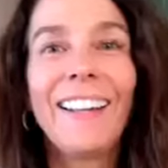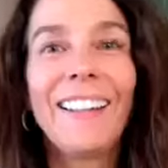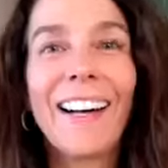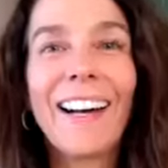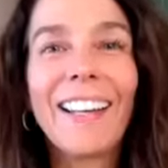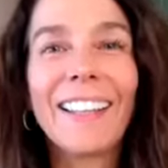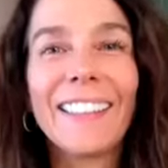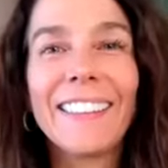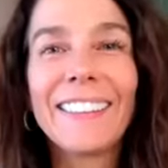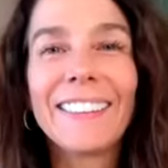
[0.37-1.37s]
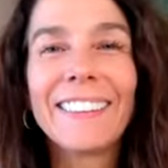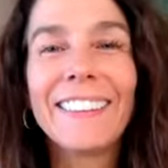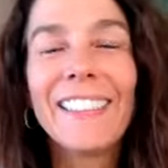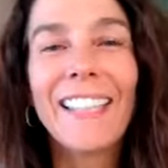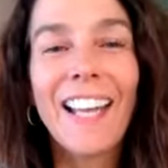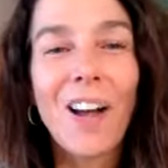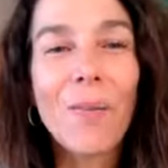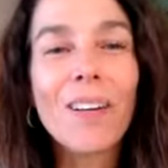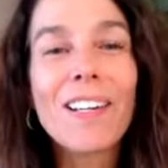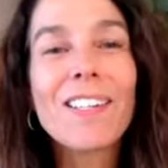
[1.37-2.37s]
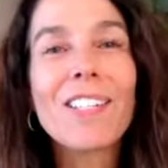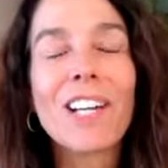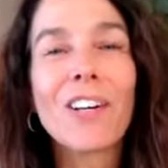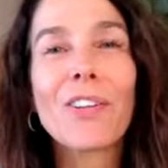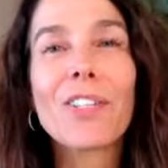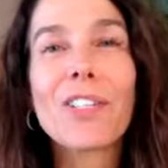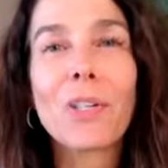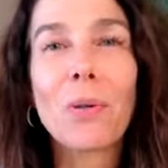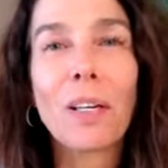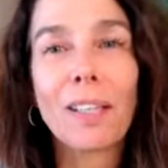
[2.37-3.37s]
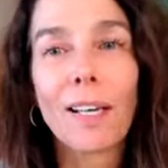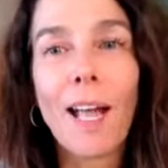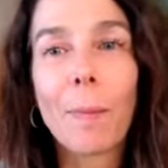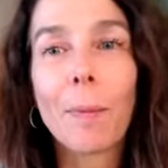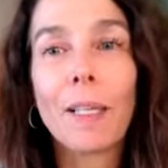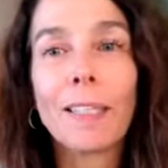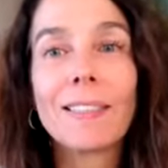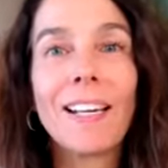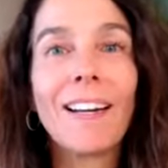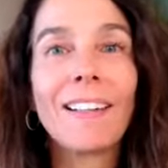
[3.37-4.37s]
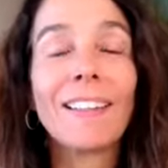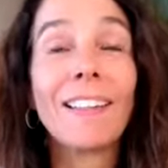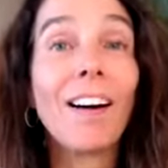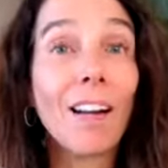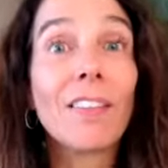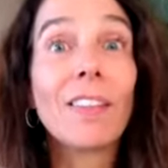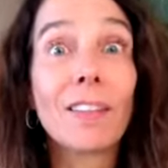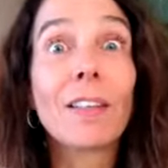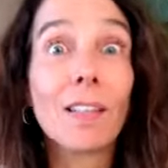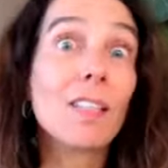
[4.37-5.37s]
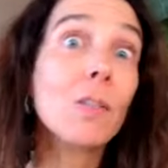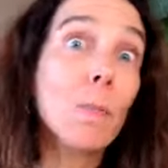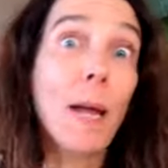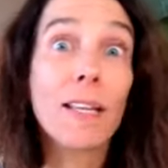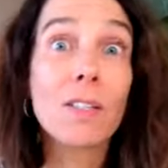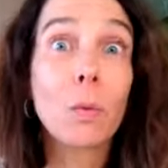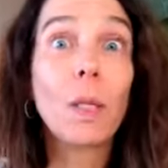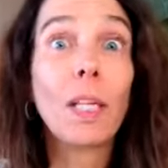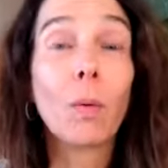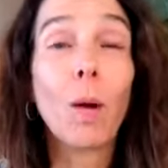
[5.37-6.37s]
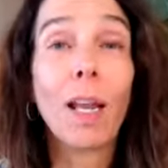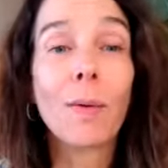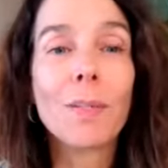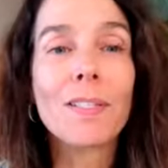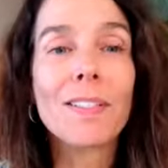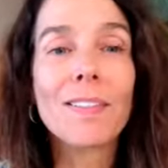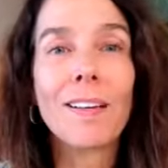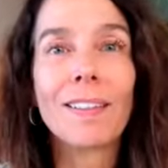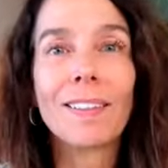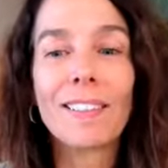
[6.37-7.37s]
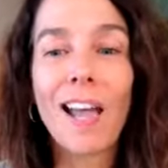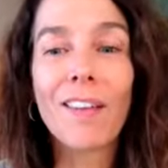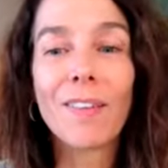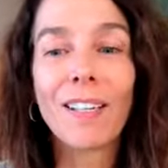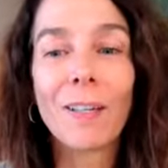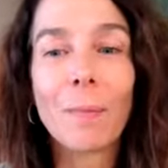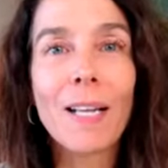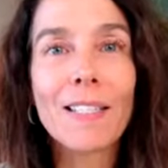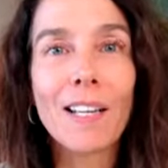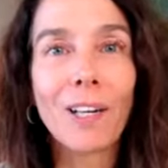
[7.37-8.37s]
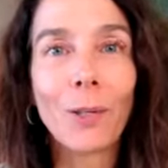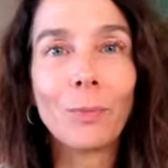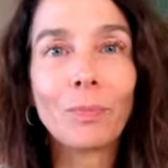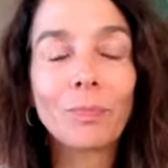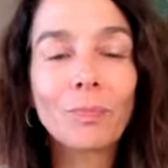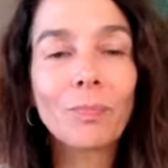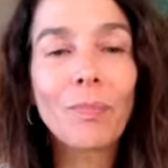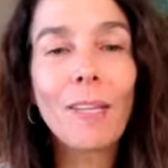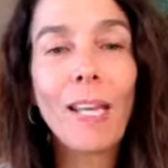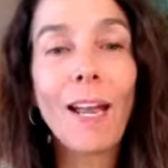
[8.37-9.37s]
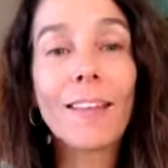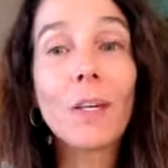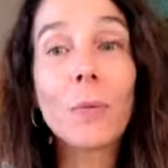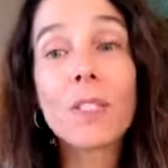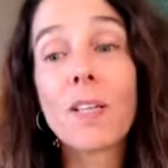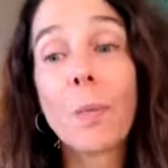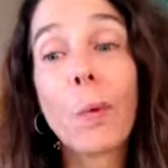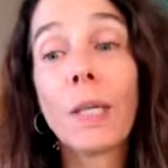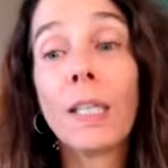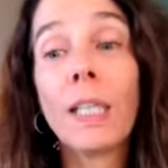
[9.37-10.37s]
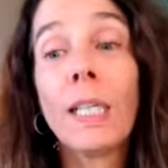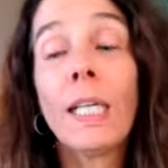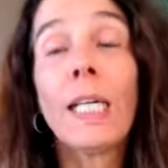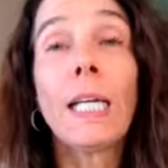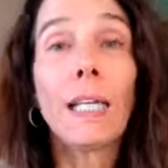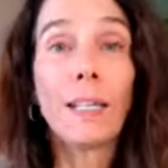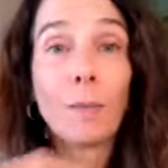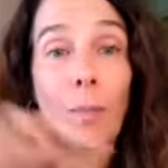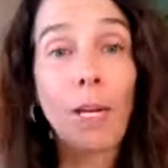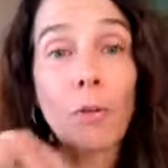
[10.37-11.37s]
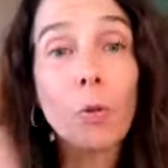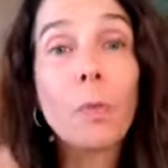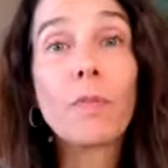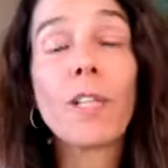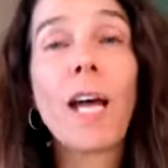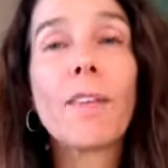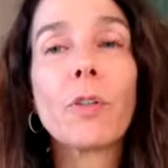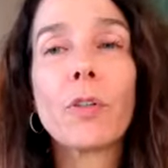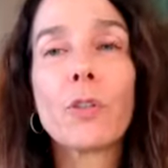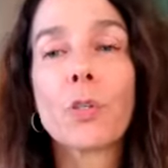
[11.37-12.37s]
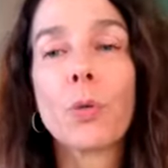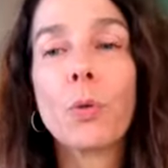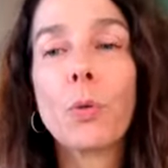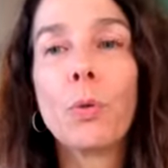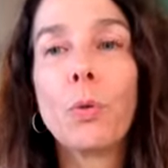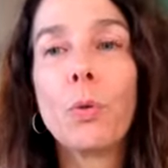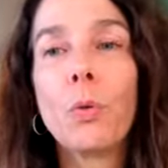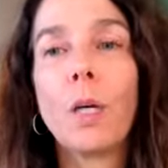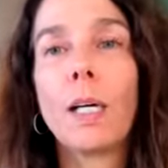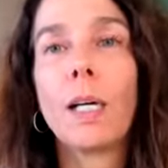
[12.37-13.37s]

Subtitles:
Hi, I wanted to share this story that happened on this past week while I was diving in Mexico. And there was someone in my group of divers who